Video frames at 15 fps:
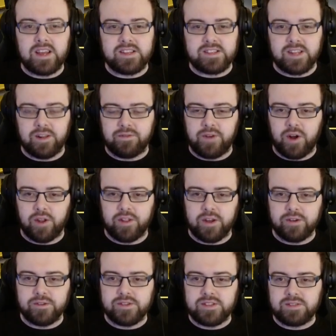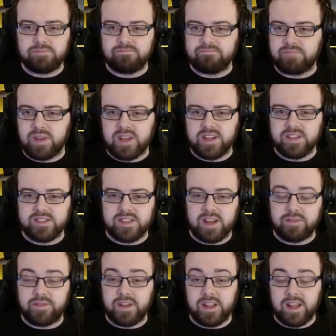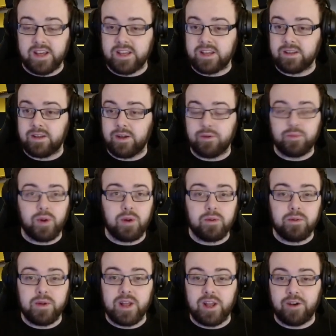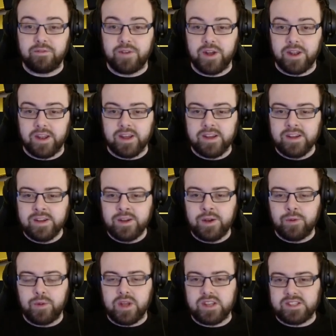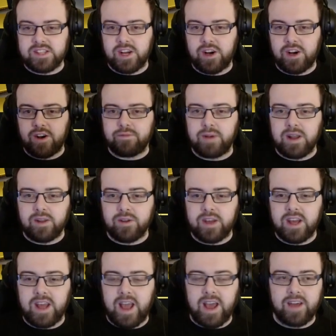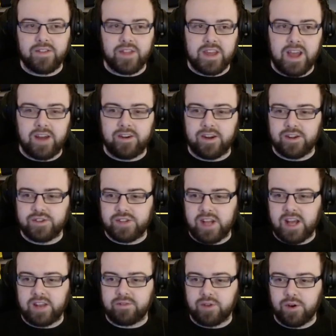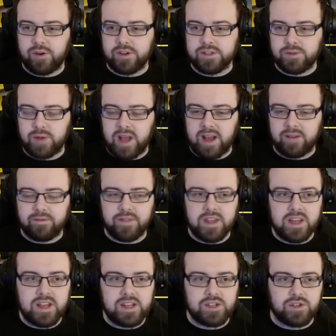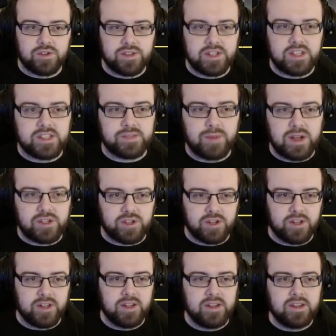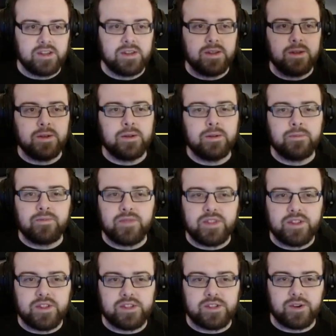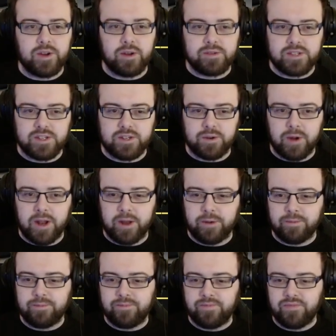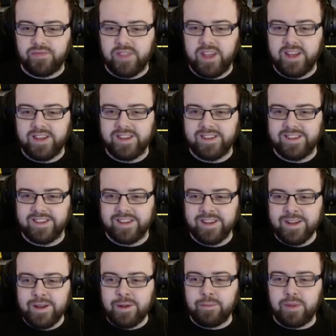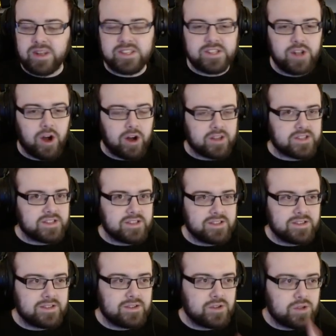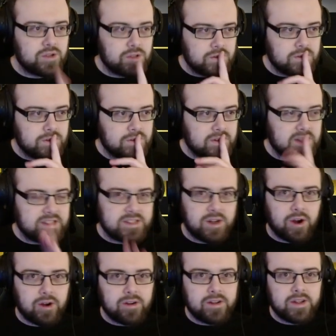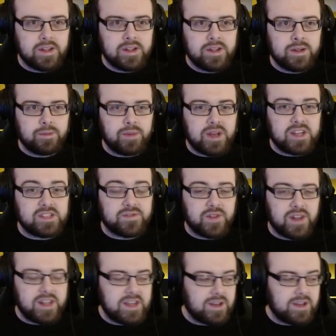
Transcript: get yourself on those, because I feel like it would probably be a lot of fun. We're going to start off by looking at the garage, and of course we have the initial D special, the Toyota Trueno. But it's not. It's not. Because for